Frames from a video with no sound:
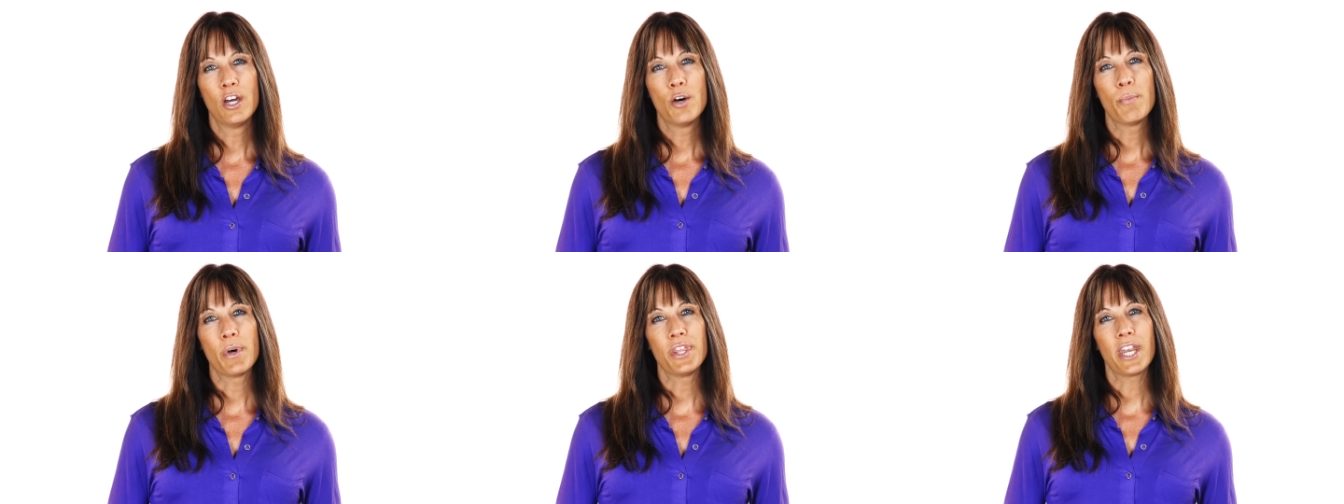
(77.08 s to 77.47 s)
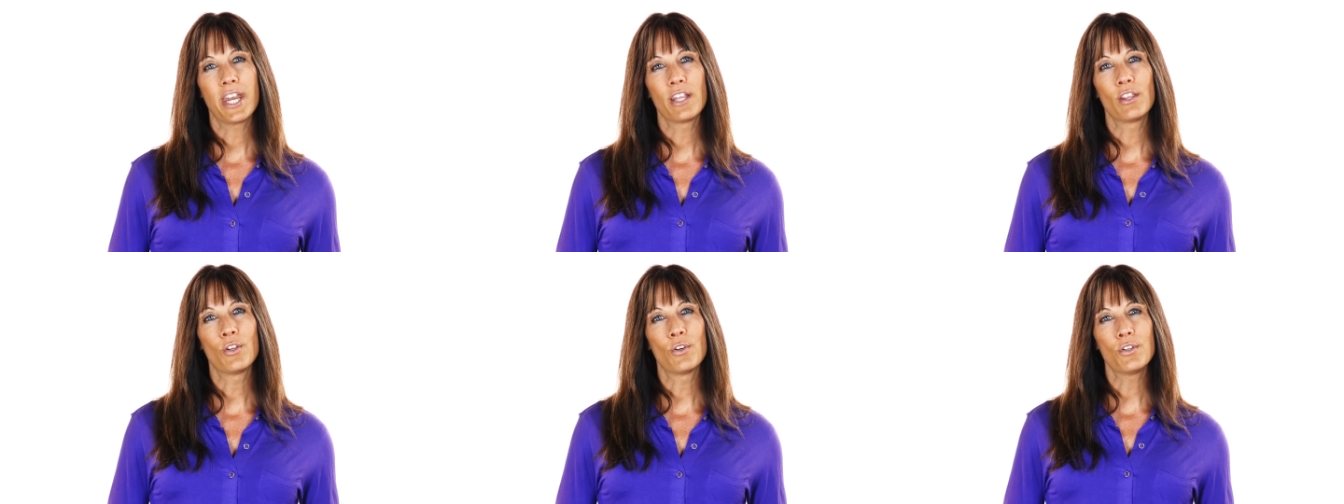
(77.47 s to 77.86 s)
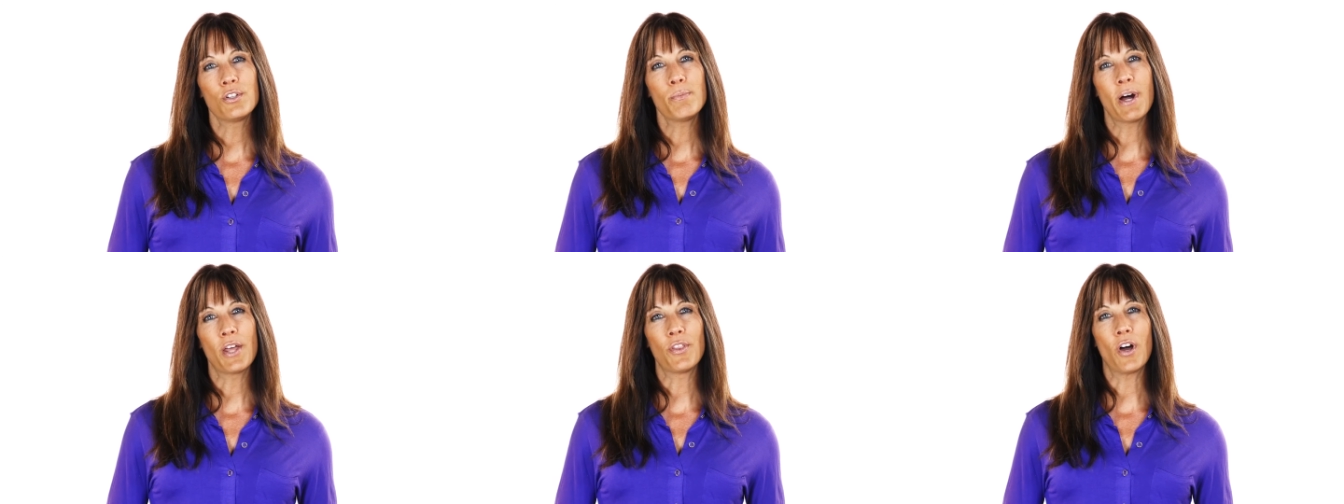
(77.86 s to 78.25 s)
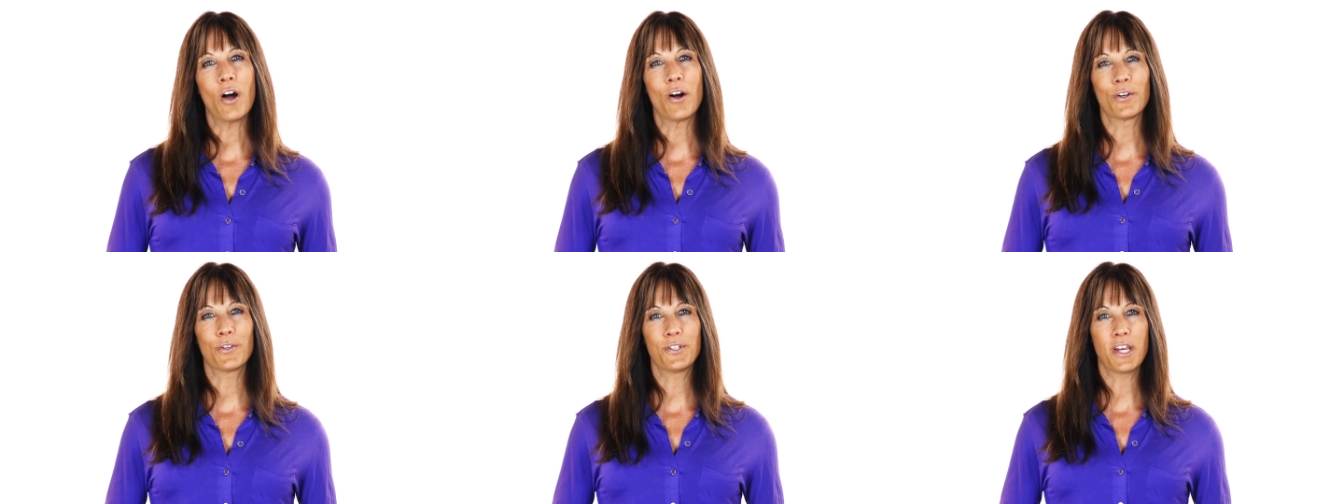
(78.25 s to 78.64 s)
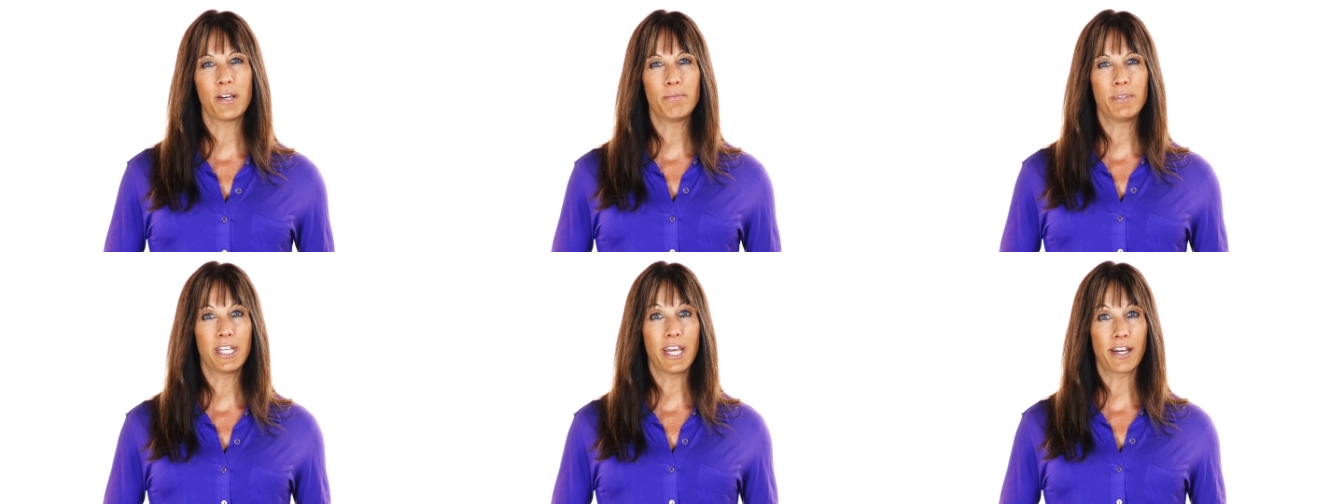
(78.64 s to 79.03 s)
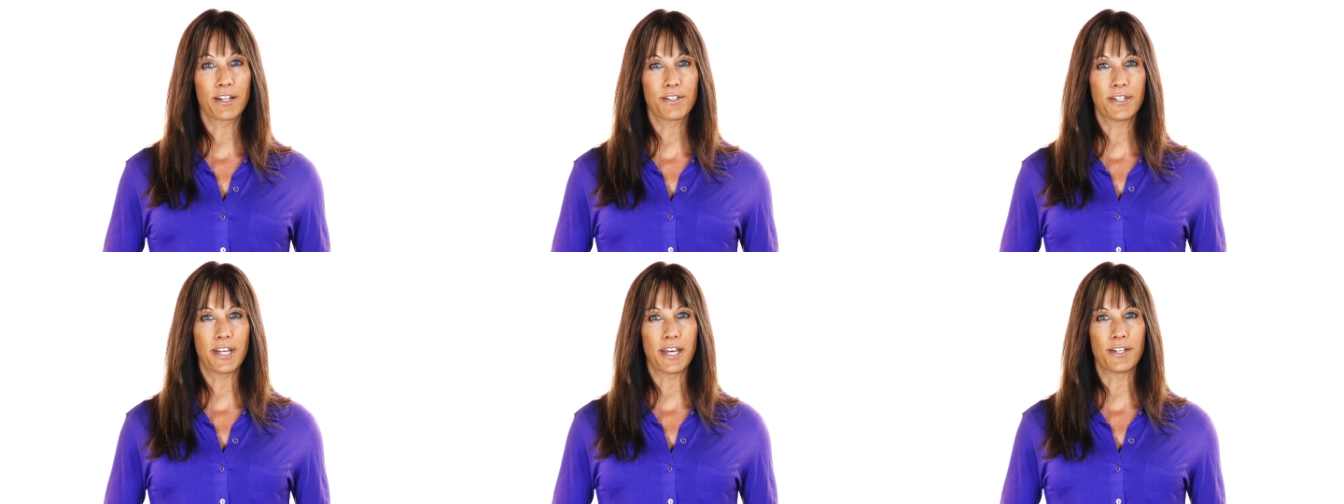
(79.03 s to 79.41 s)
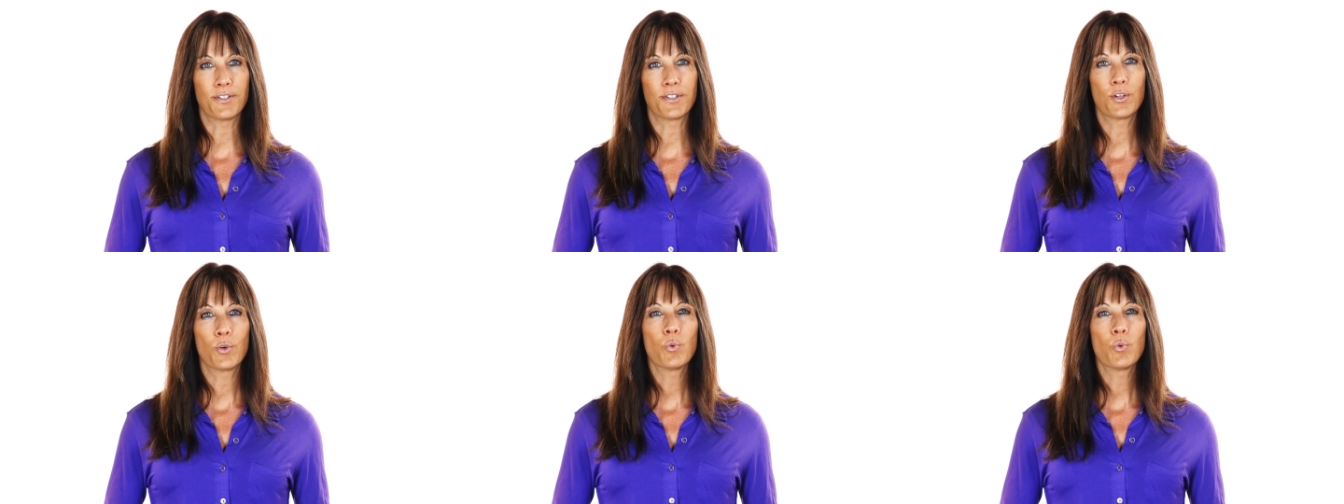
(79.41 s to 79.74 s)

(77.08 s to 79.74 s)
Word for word: But then I learned about the Oncotype DX test,